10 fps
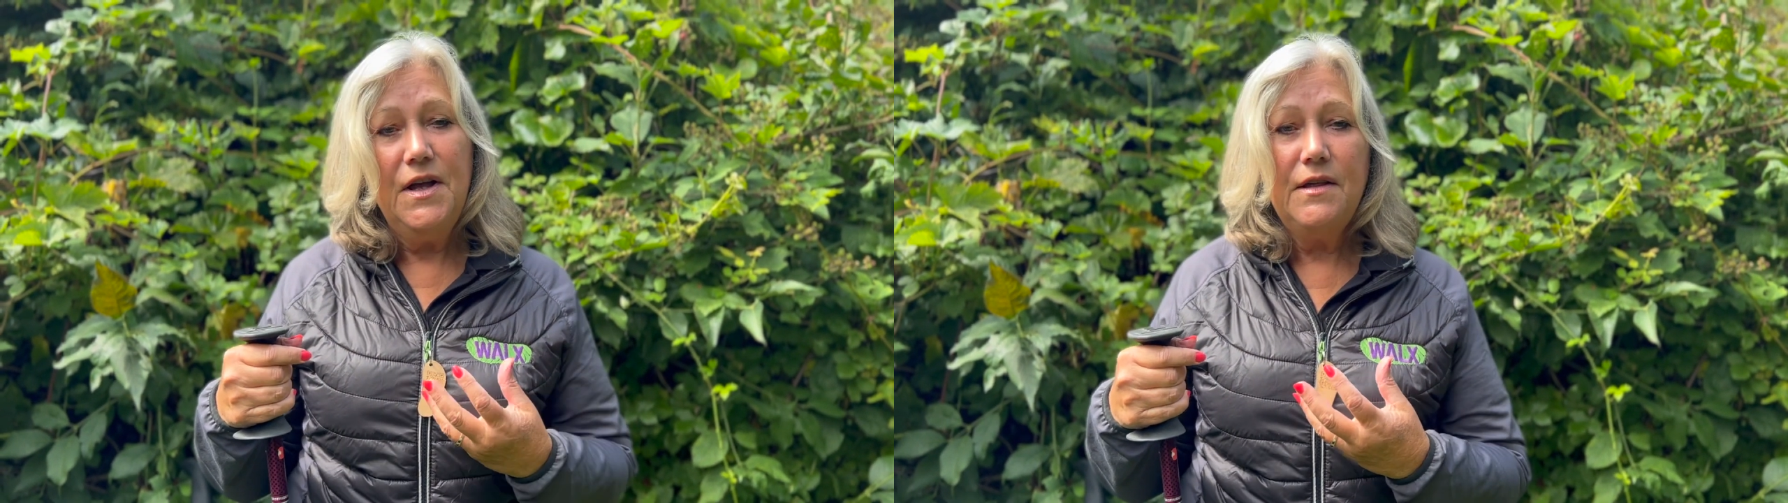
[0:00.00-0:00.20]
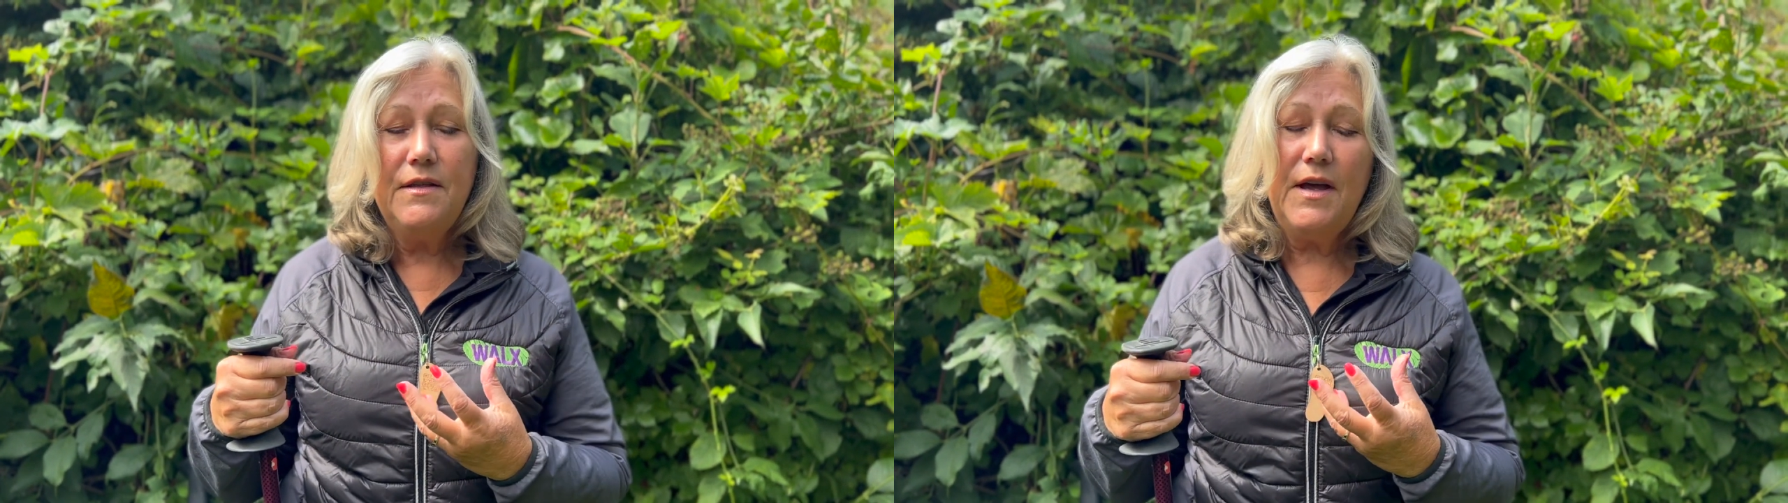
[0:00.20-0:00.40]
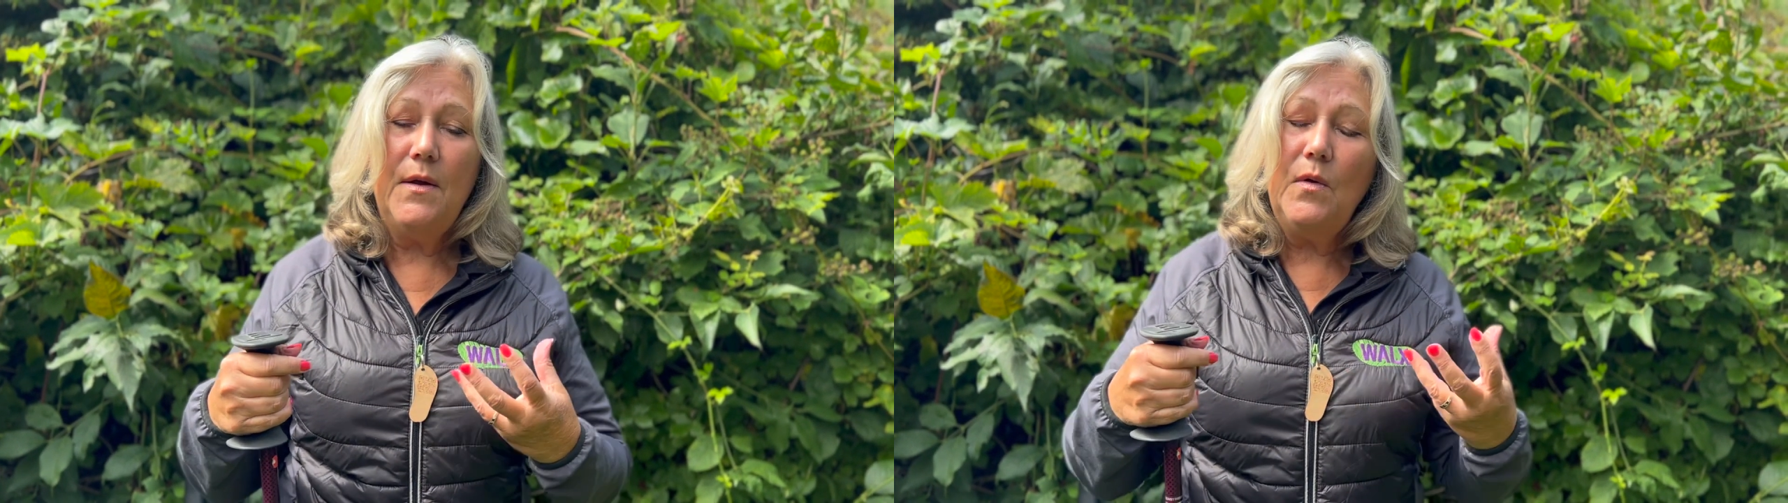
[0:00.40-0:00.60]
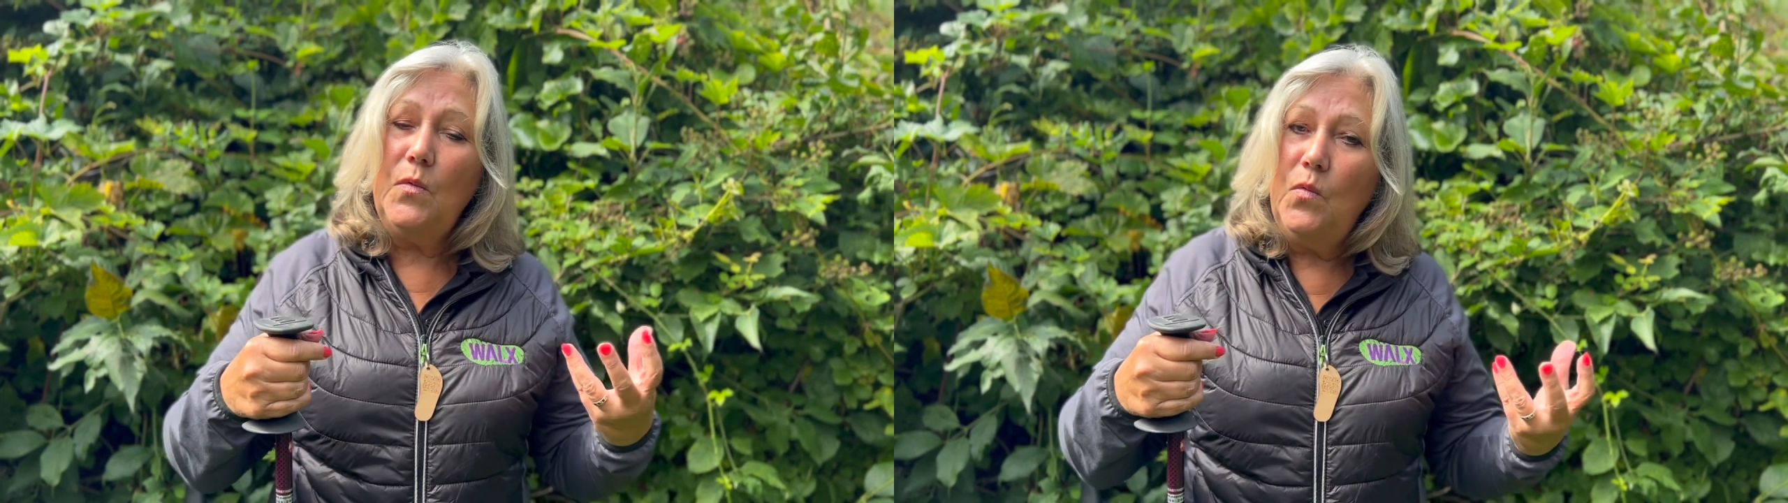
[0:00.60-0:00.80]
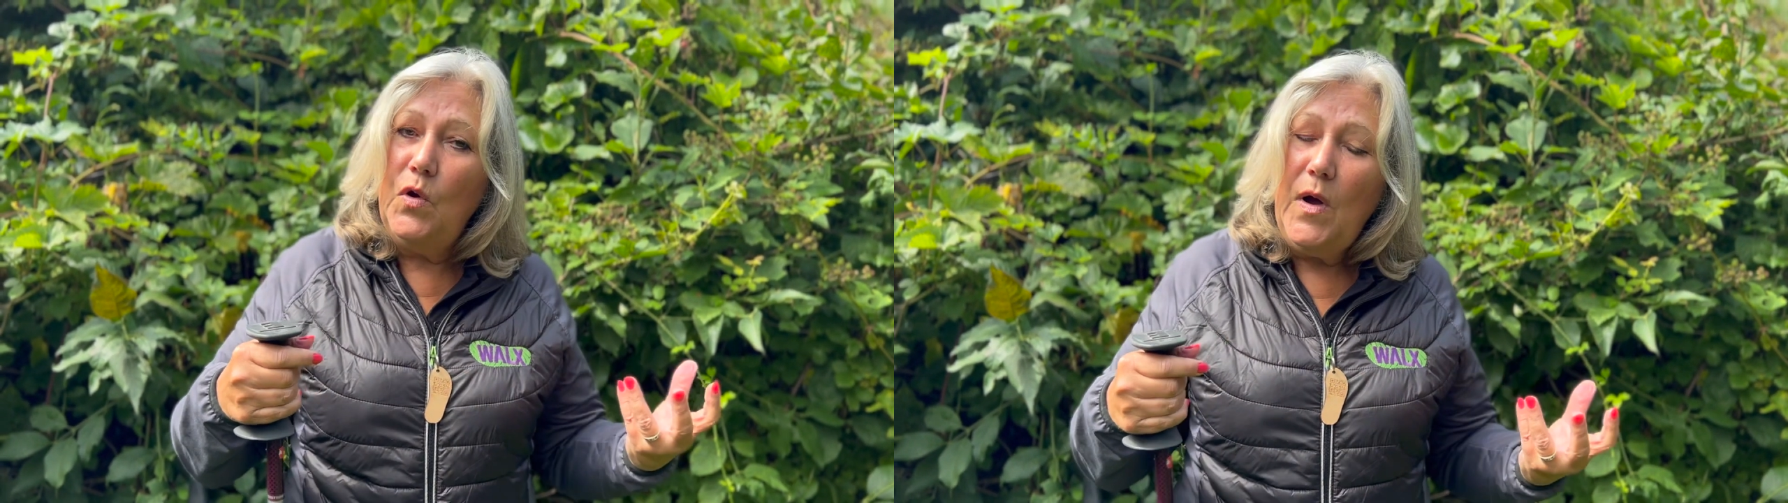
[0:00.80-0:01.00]
that
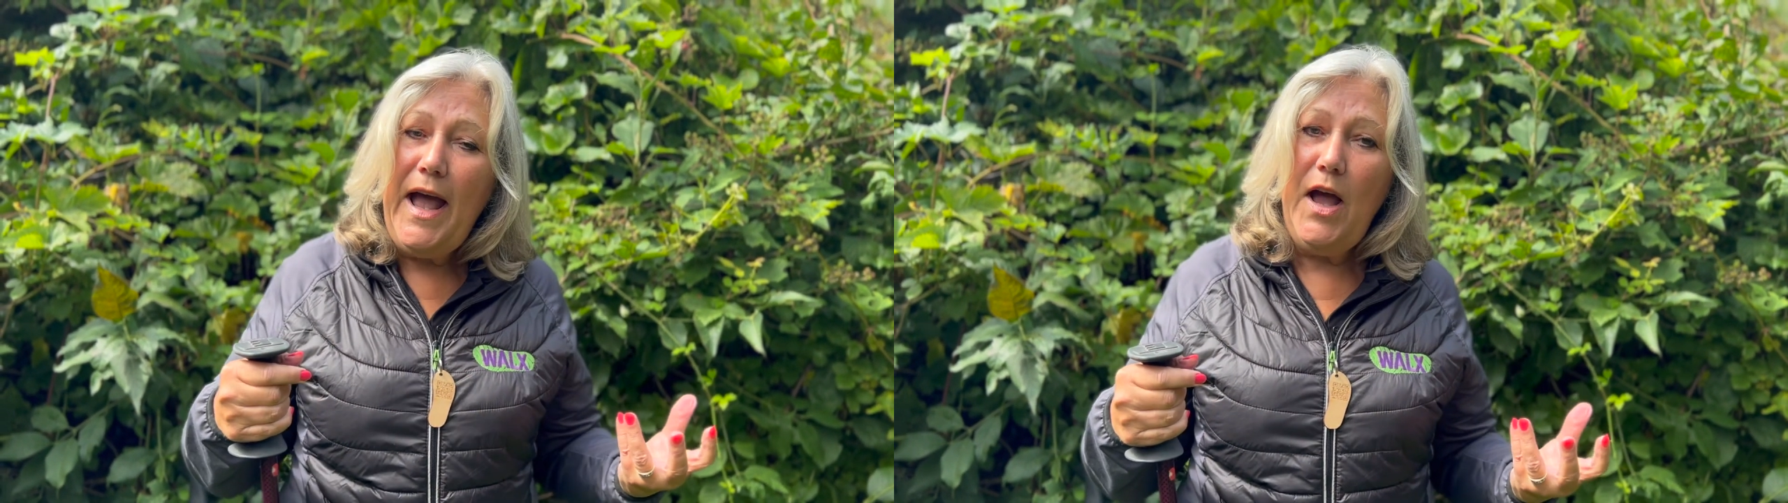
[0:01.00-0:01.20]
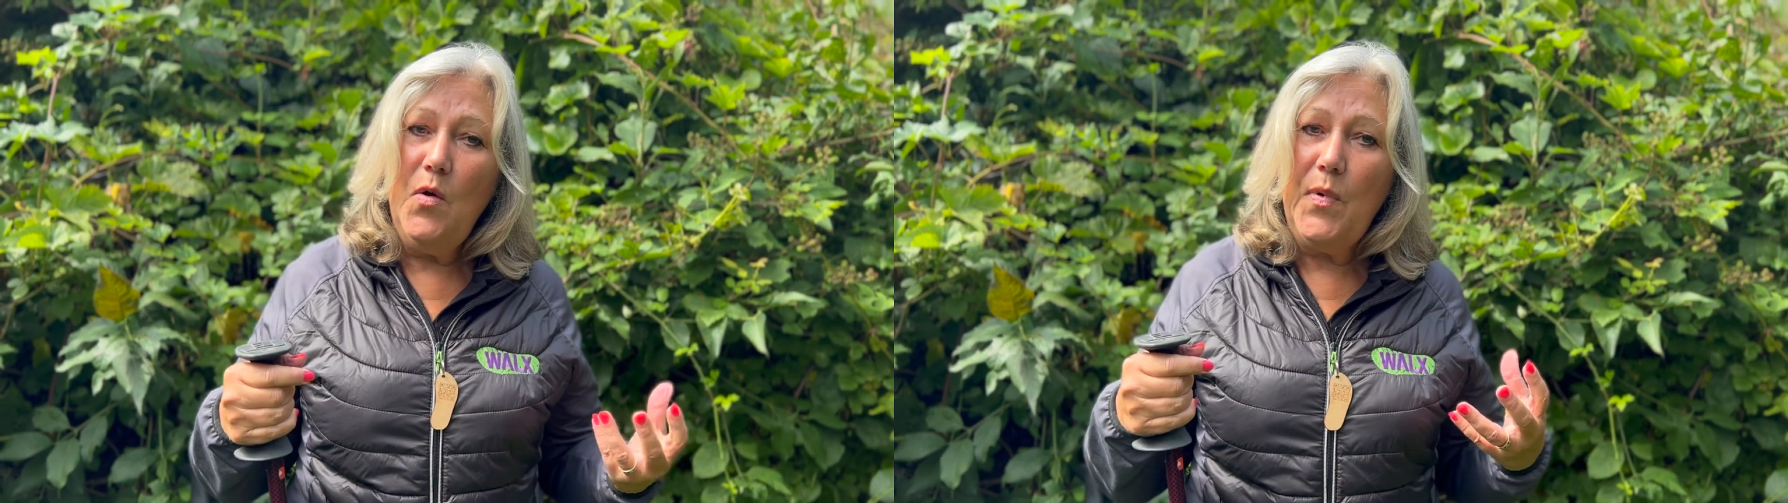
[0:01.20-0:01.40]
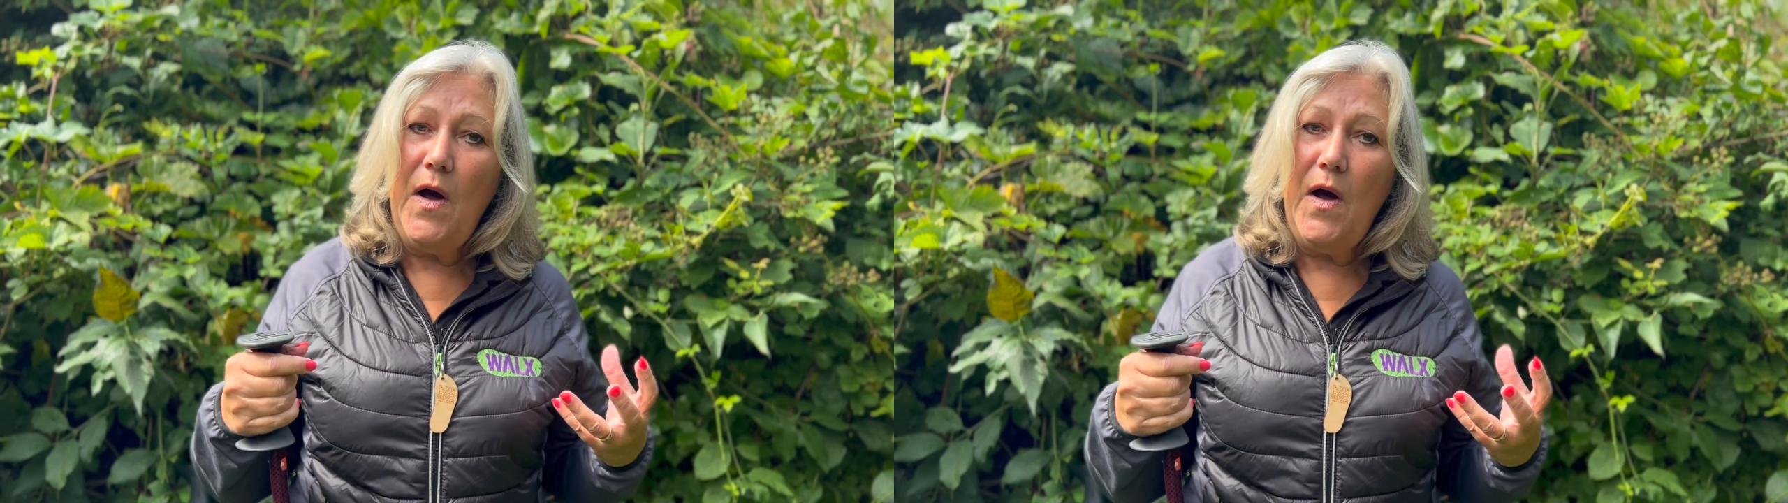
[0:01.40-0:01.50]
will help